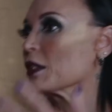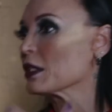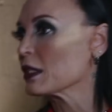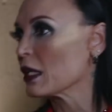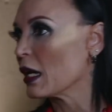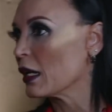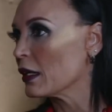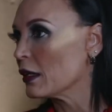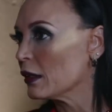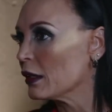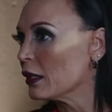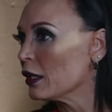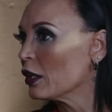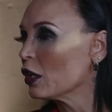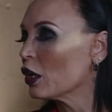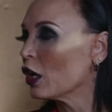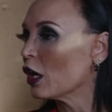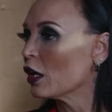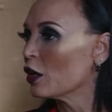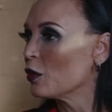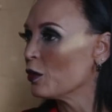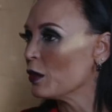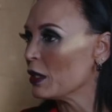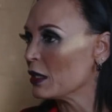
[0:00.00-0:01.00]
sudden, the
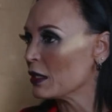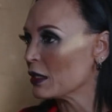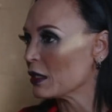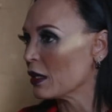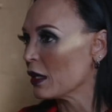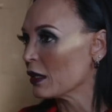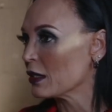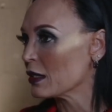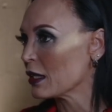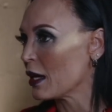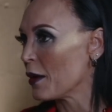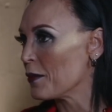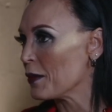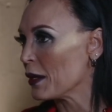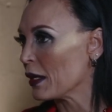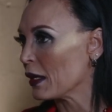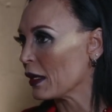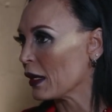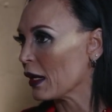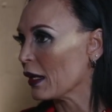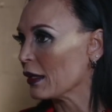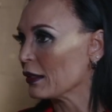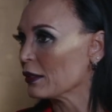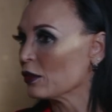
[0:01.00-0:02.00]
economy starts coming
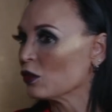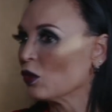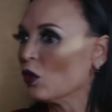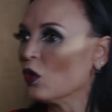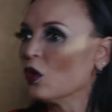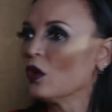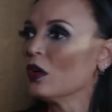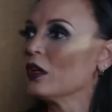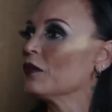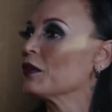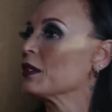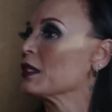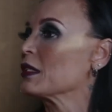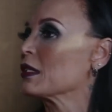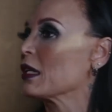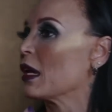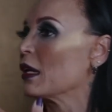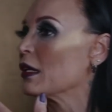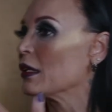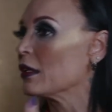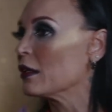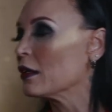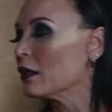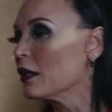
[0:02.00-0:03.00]
right. And all of a
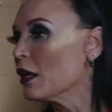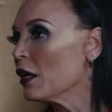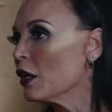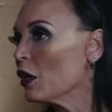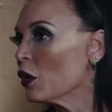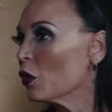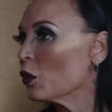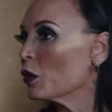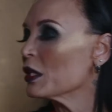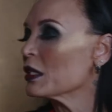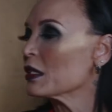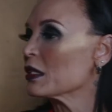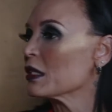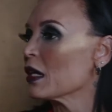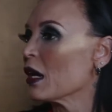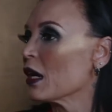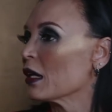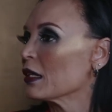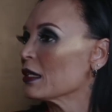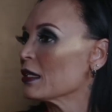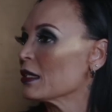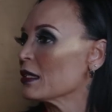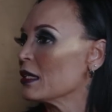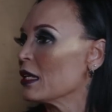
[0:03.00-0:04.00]
sudden, we
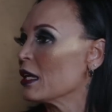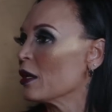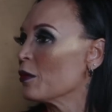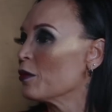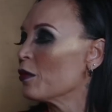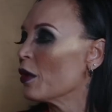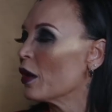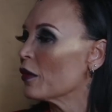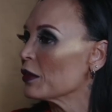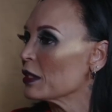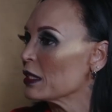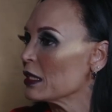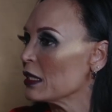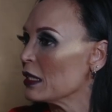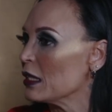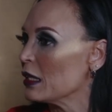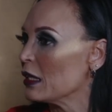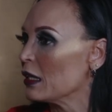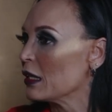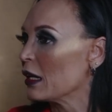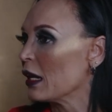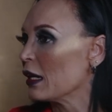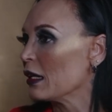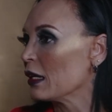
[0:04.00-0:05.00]
start seeing poverty
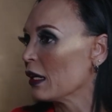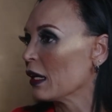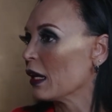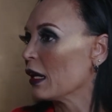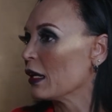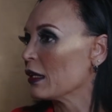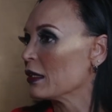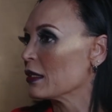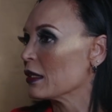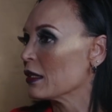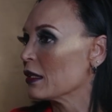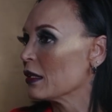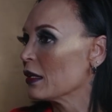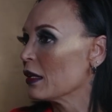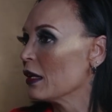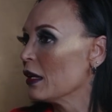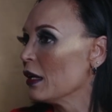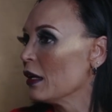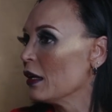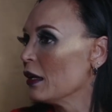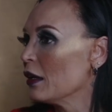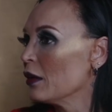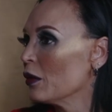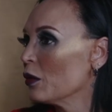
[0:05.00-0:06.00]
eradicated.
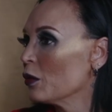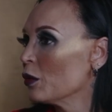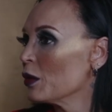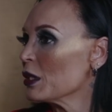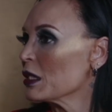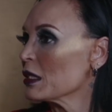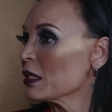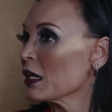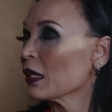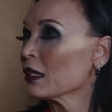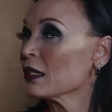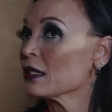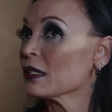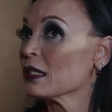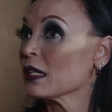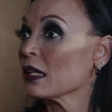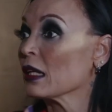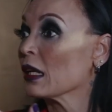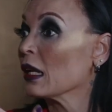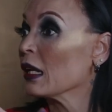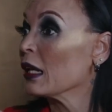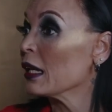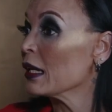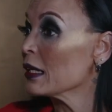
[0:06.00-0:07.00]
Yeah. We start
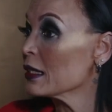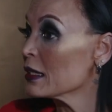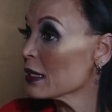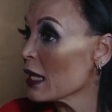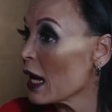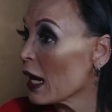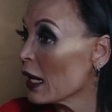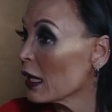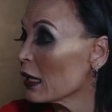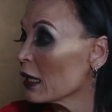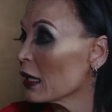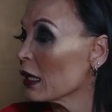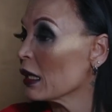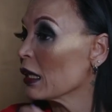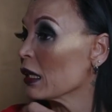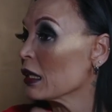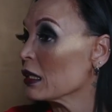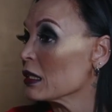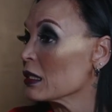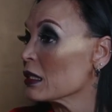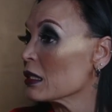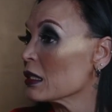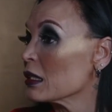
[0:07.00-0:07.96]
seeing less hungry kids.